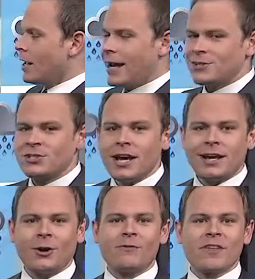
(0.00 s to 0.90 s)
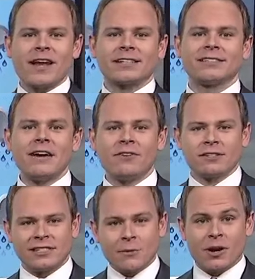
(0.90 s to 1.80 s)
each day here over the next 7
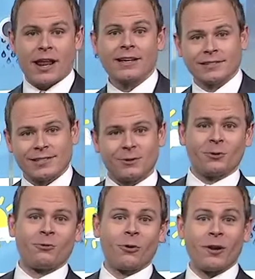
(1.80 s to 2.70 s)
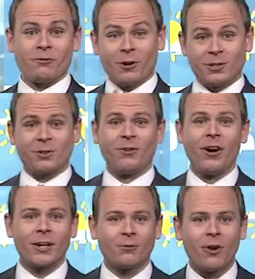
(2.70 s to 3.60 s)
and see what it has in store for you. First of
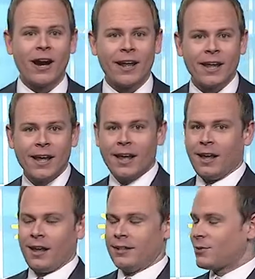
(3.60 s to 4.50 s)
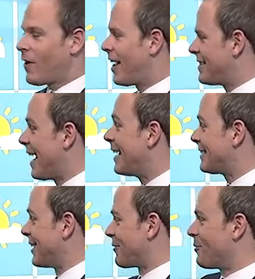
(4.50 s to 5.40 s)
all, your Friday, it's
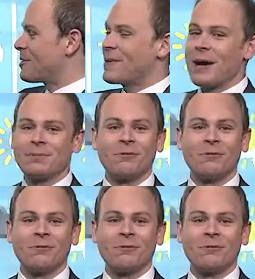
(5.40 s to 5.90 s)
fantastic. We're going to be up to